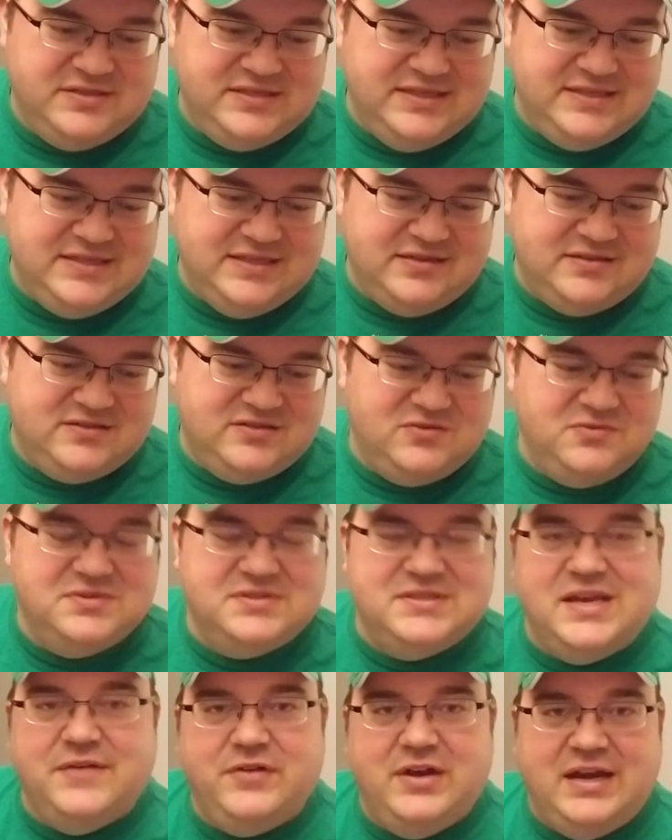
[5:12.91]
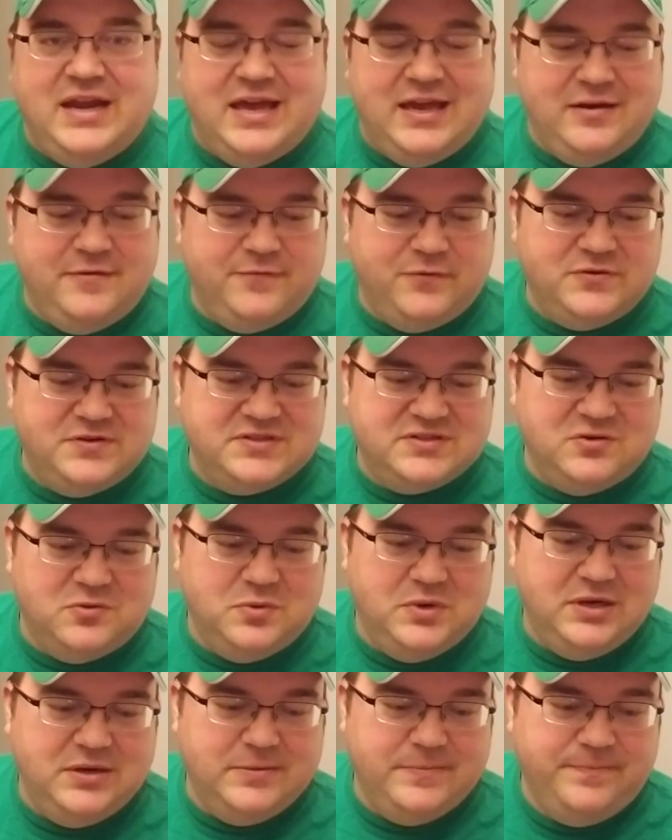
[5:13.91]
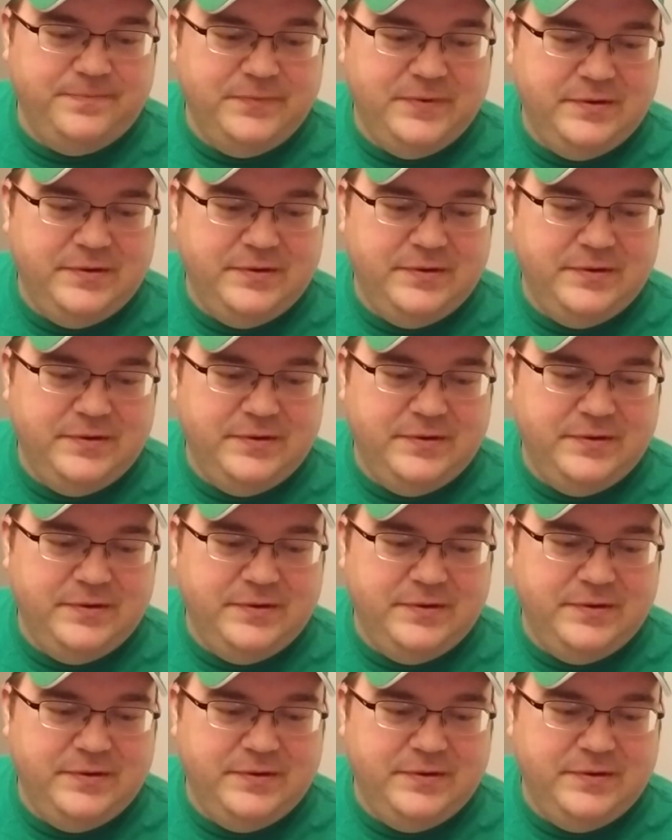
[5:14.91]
he's hit 279 for his career.